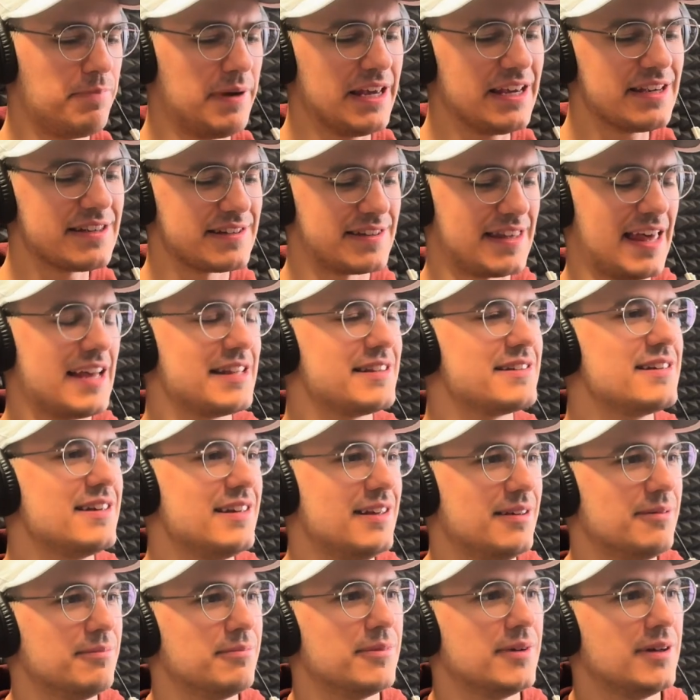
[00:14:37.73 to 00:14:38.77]
big is that
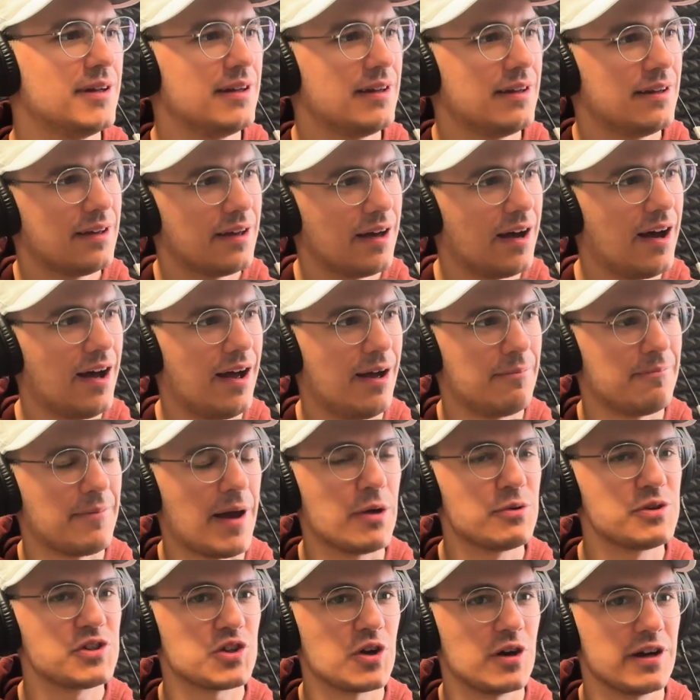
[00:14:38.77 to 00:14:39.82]
team? I
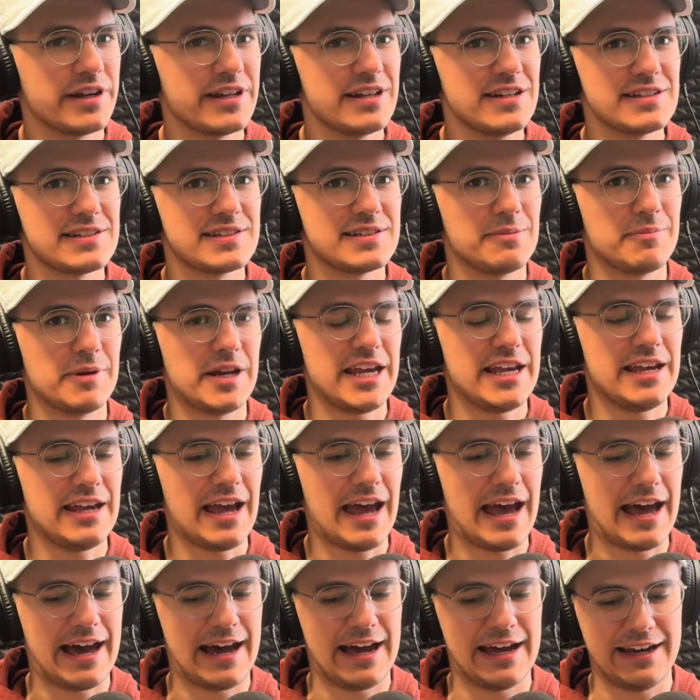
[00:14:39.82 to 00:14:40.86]
was talking to somebody
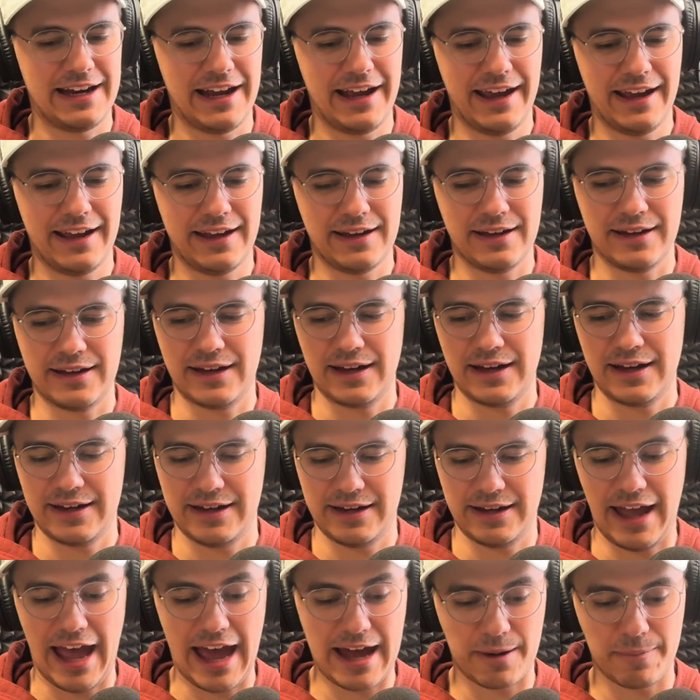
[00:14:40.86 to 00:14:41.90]
at
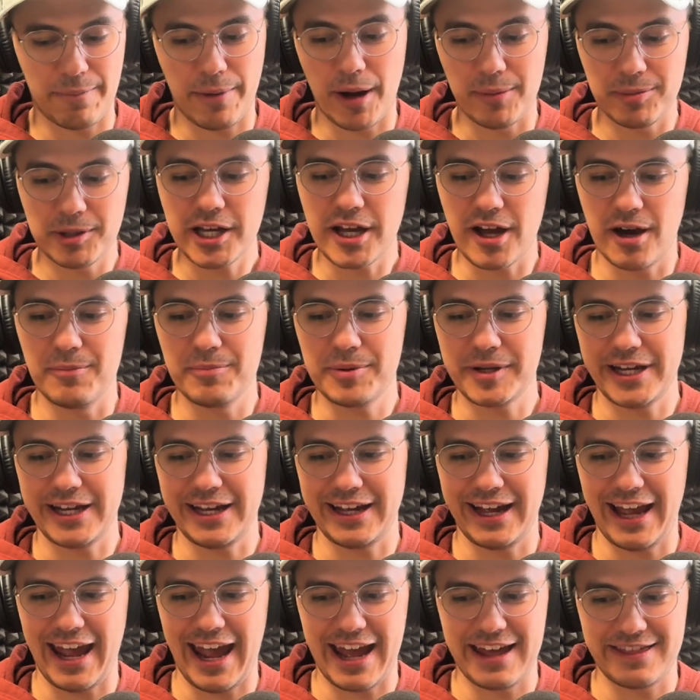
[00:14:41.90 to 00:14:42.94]
a public
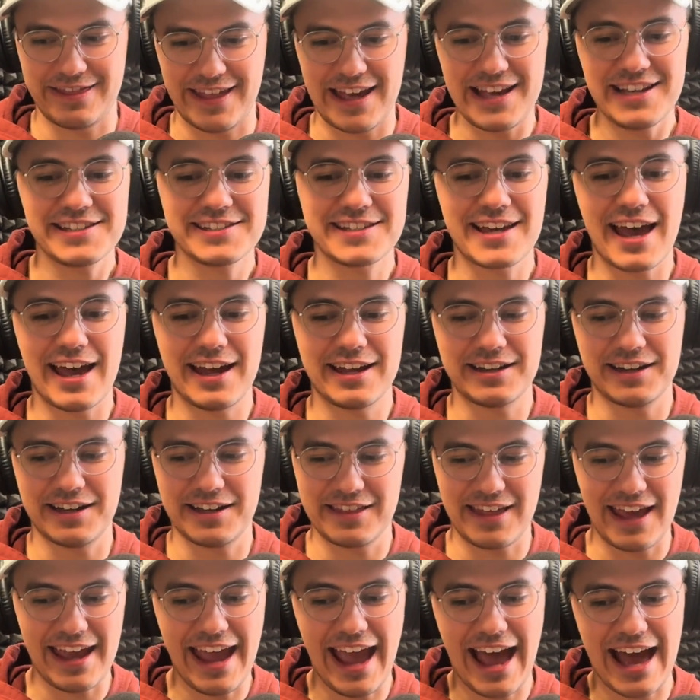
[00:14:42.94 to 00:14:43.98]
company, and they said
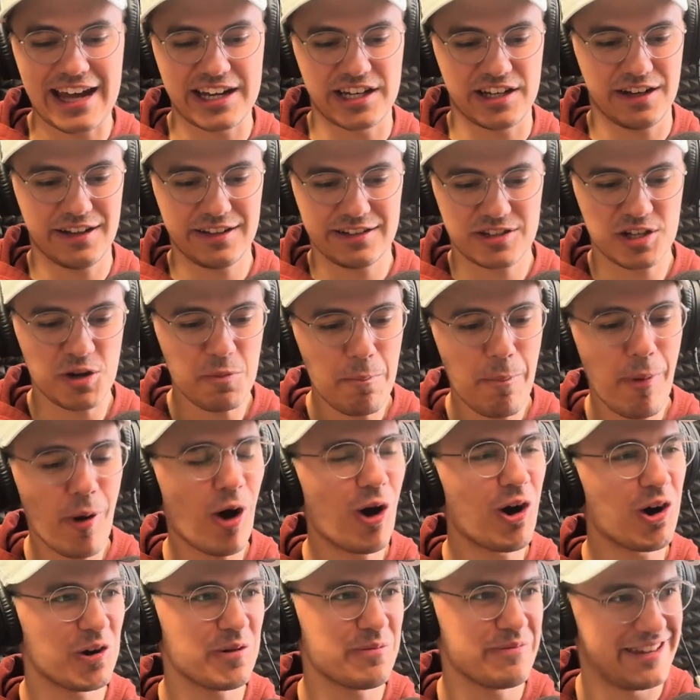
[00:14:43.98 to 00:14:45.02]
they had
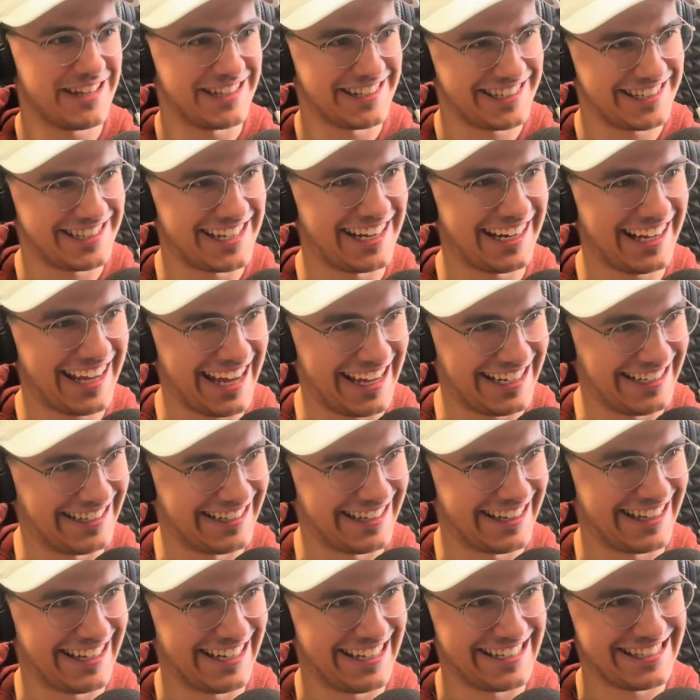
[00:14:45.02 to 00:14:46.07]
departments dedicated to
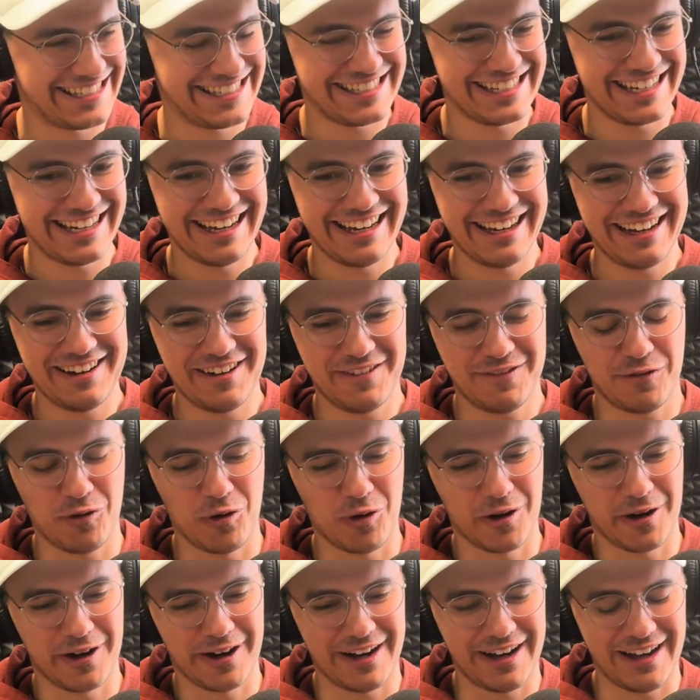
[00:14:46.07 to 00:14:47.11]
this
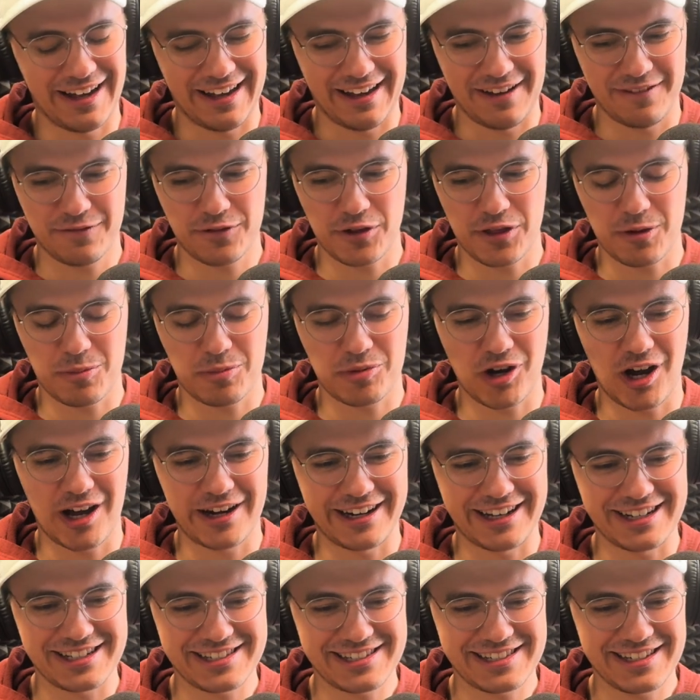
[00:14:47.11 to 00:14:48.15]
for their
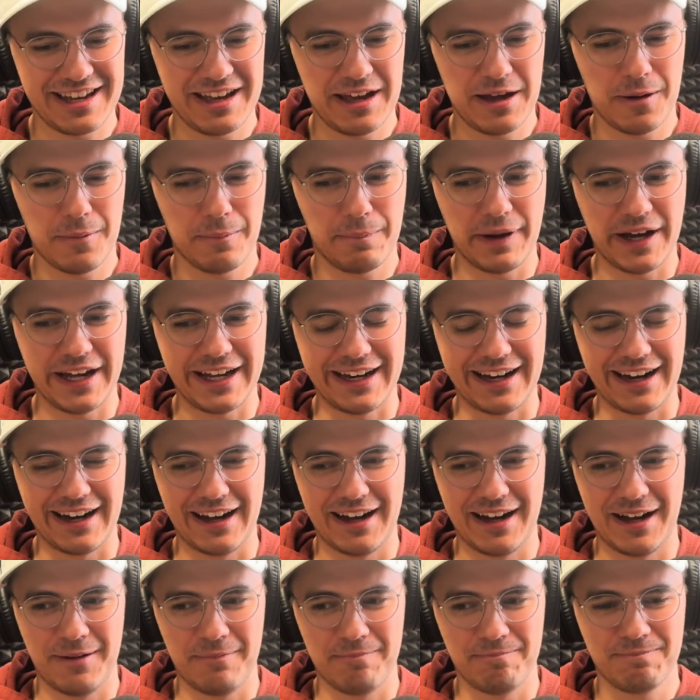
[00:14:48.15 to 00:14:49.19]
products. But
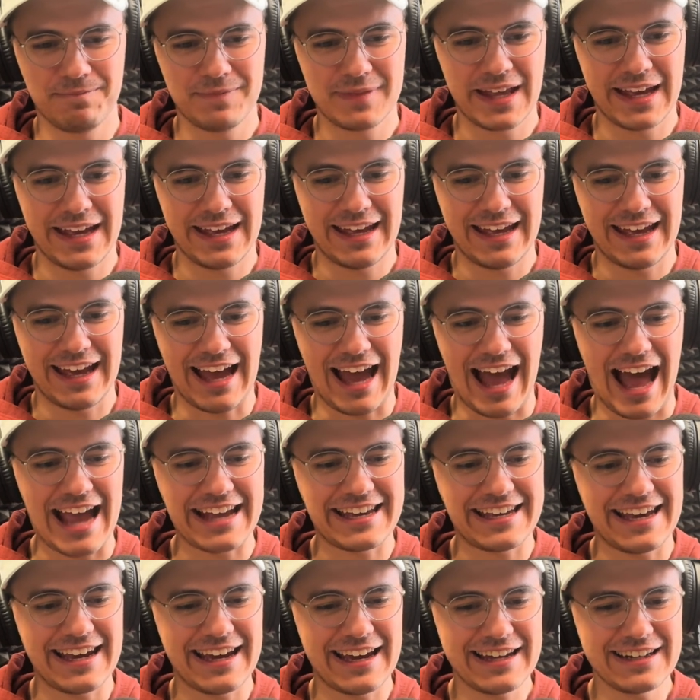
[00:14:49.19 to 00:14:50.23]
I
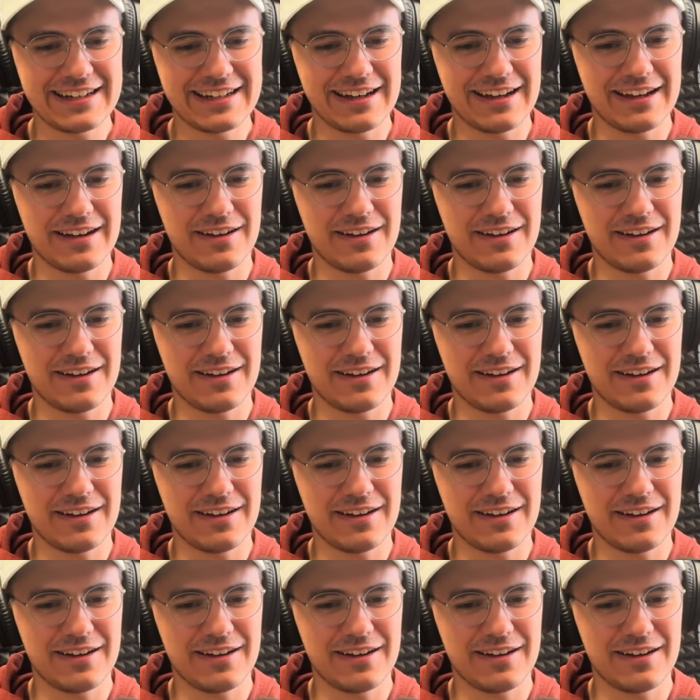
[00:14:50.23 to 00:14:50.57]
can't